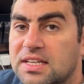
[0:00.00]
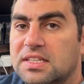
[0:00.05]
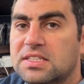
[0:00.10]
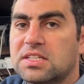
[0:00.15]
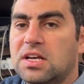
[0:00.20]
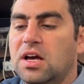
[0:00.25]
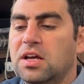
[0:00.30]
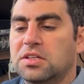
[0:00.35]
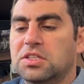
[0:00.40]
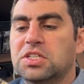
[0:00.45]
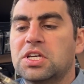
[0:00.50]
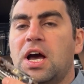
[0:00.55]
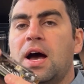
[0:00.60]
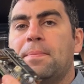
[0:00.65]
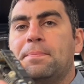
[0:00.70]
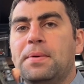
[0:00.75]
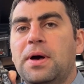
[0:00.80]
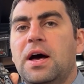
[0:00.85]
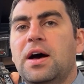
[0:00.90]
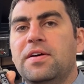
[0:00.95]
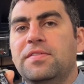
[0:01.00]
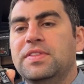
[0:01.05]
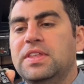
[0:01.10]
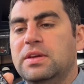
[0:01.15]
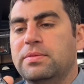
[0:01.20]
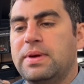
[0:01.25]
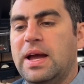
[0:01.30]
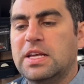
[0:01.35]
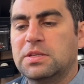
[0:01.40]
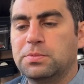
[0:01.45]
sits on top of
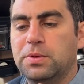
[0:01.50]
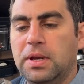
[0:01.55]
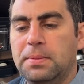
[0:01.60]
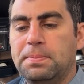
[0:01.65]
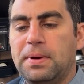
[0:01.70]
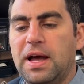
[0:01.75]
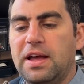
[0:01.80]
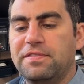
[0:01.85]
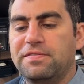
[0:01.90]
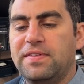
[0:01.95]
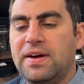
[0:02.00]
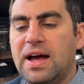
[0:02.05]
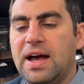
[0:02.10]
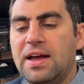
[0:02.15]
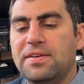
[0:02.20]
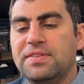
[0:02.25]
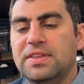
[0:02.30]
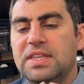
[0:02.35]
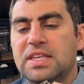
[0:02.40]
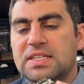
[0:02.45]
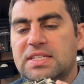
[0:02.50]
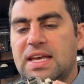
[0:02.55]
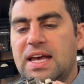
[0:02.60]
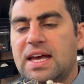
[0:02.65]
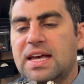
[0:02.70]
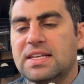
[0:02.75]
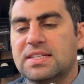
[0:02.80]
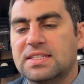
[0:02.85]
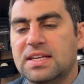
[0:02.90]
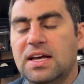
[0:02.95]
the Raspberry Pi 5, and this
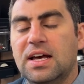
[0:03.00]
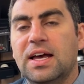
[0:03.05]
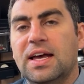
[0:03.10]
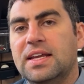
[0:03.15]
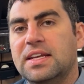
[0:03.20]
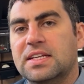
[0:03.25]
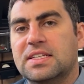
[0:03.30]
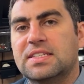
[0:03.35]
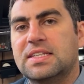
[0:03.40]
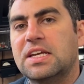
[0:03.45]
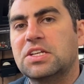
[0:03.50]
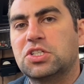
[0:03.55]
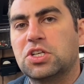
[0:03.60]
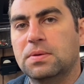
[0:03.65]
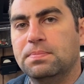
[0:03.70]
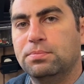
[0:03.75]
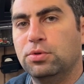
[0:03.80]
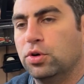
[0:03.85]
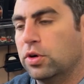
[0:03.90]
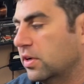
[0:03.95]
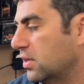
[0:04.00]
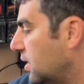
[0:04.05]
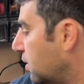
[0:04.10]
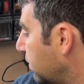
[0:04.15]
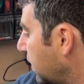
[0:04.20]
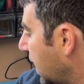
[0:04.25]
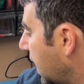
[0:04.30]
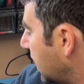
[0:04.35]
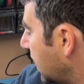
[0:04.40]
has uh, an extension board that we